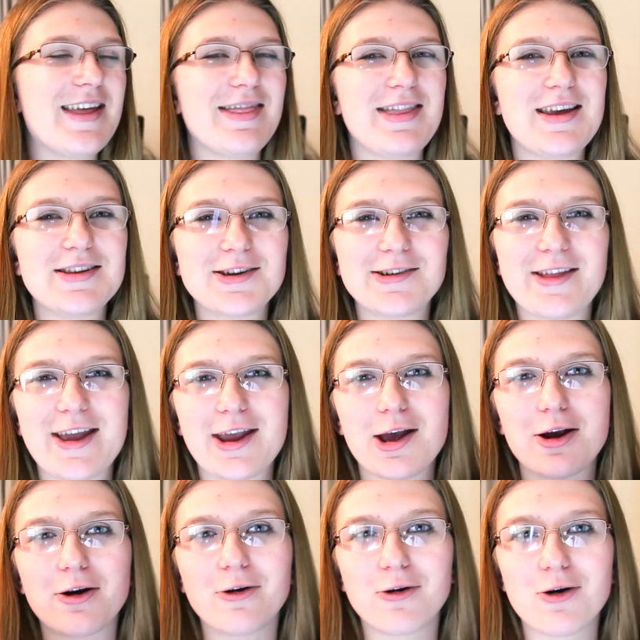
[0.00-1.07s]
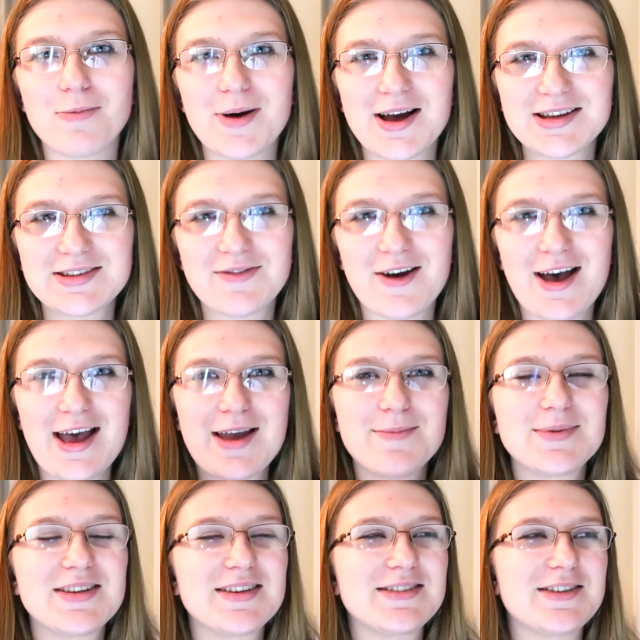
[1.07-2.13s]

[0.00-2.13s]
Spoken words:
these are like girl boss vibes.